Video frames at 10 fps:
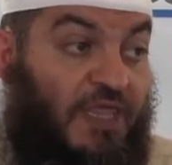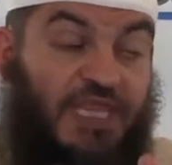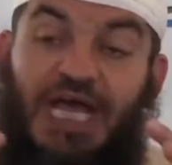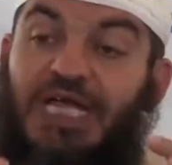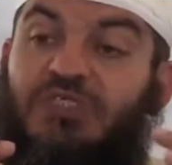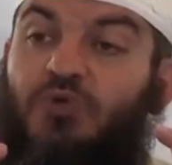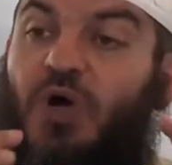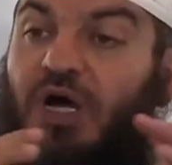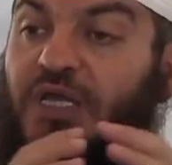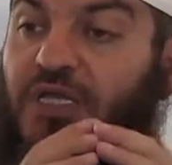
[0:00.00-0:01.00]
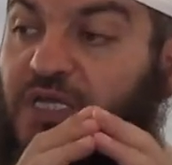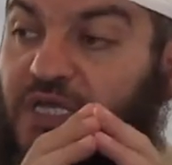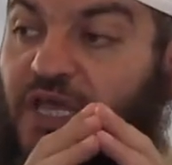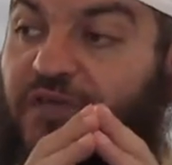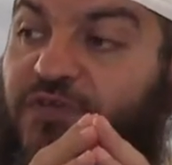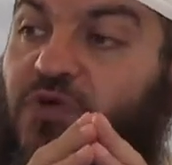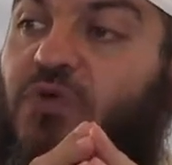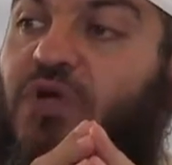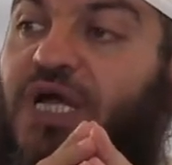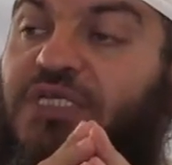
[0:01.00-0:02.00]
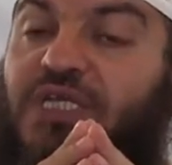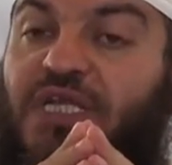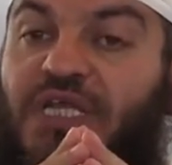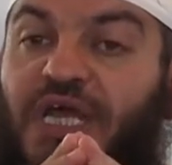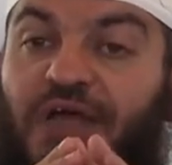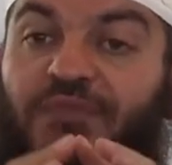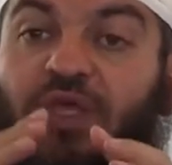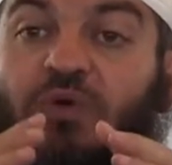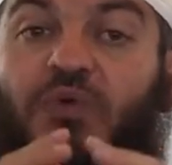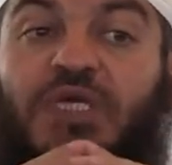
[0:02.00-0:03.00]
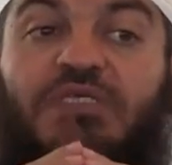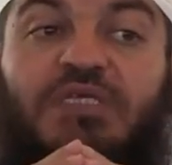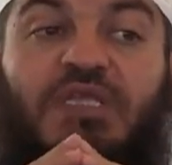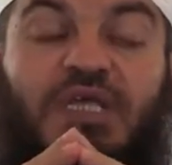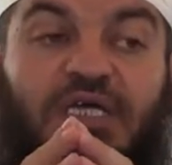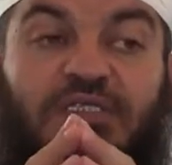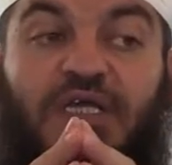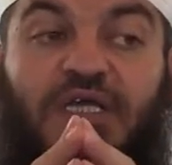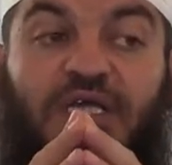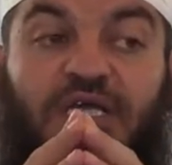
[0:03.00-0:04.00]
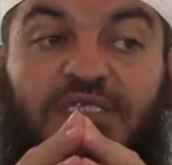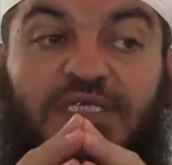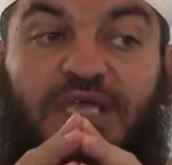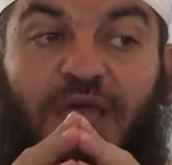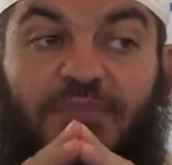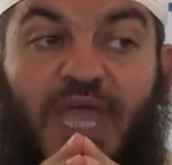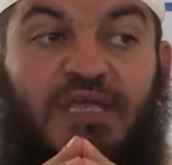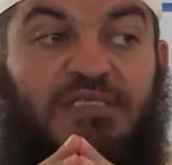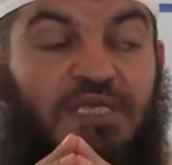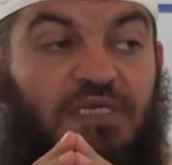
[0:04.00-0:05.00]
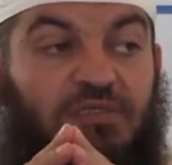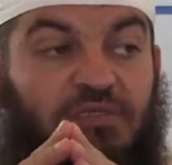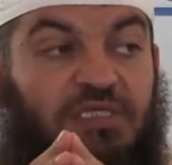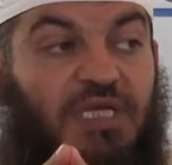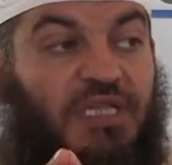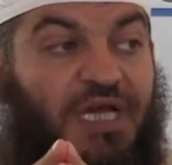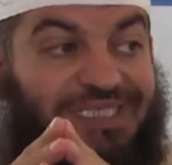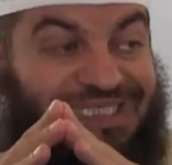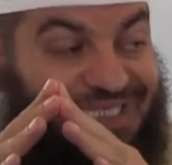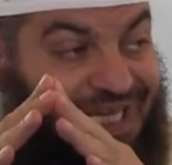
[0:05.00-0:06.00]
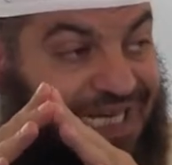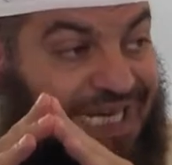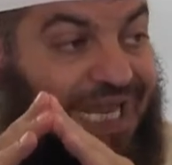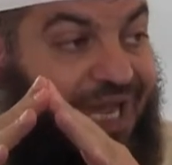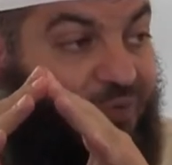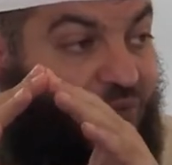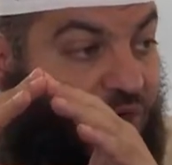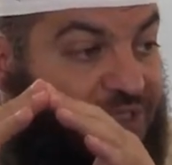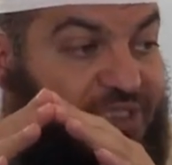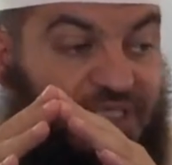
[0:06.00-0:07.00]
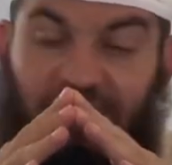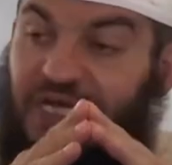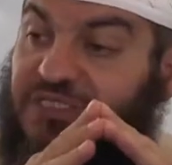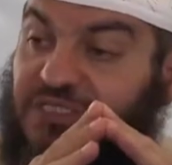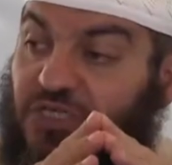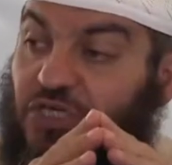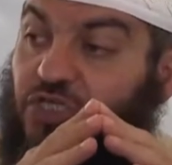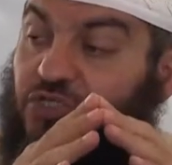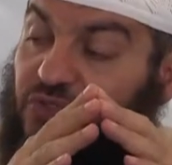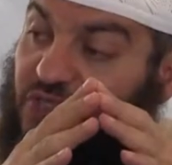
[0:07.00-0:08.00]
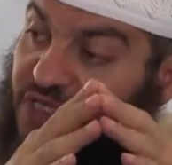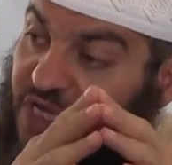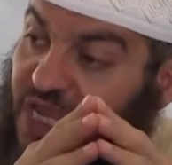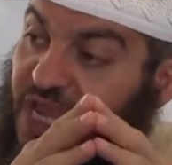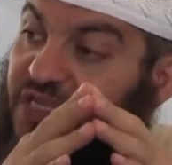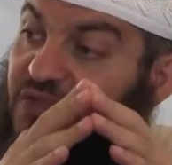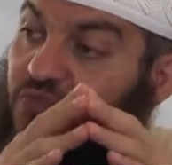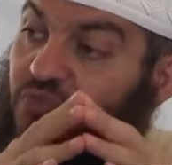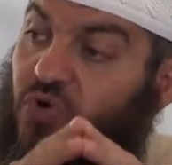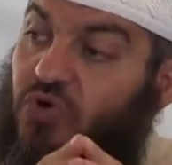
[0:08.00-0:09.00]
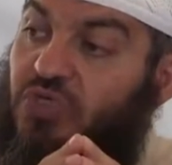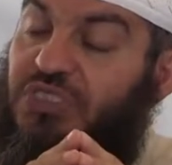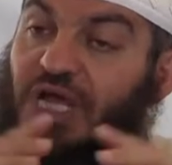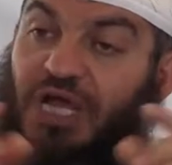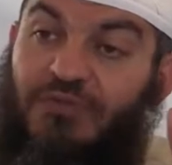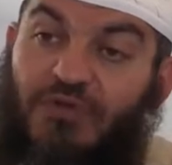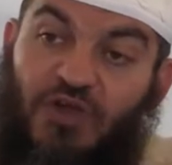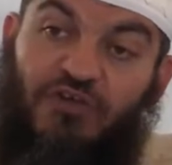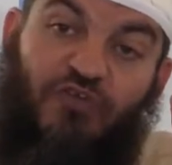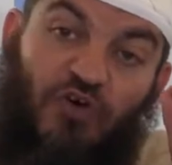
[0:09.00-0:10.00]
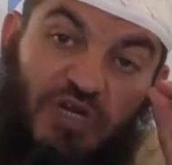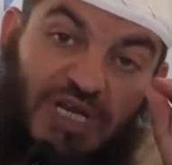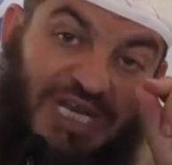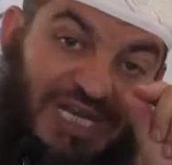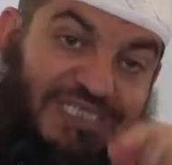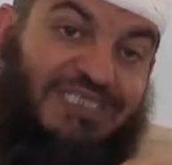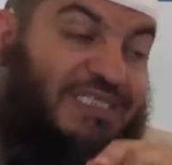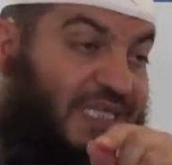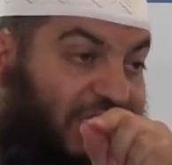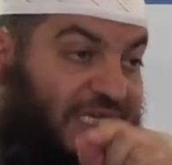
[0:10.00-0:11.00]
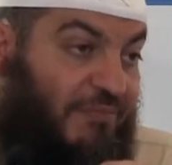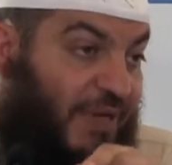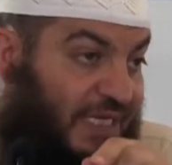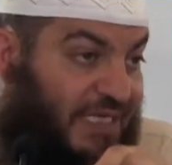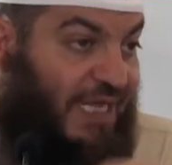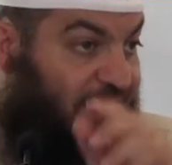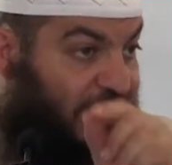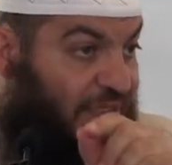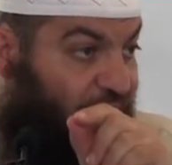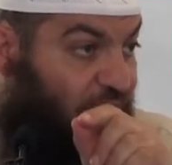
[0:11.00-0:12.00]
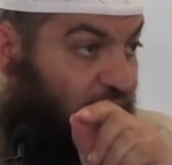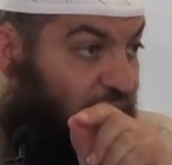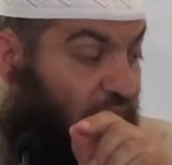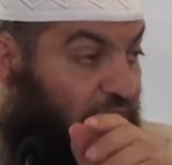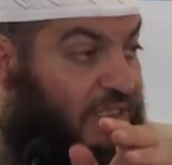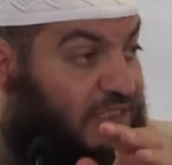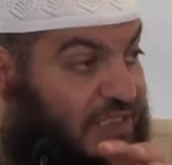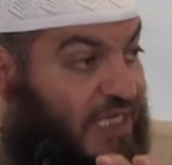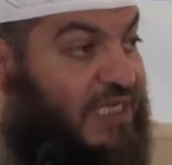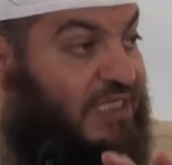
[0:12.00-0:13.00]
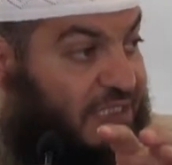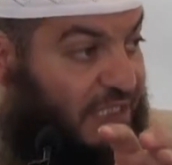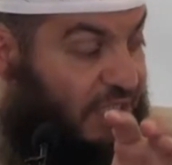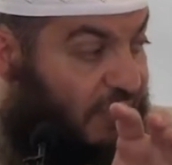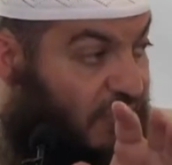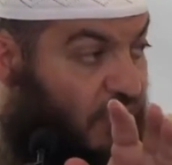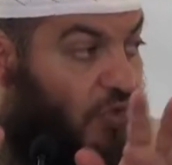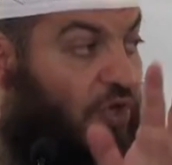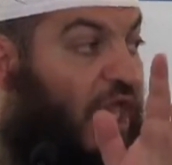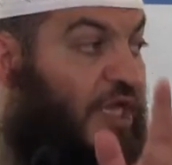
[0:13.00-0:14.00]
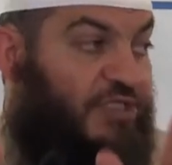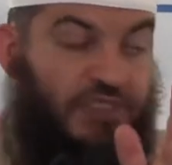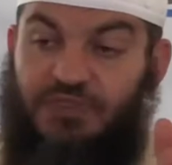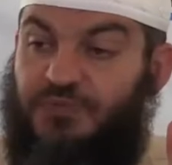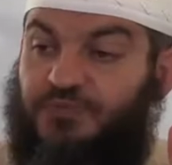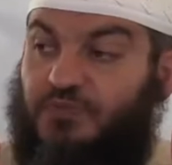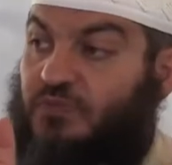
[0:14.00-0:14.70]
That's why, if you look at Sharia, we see that it is amazing to see that Sharia wanted us to dedicate more time for listed ibadat in certain occasions.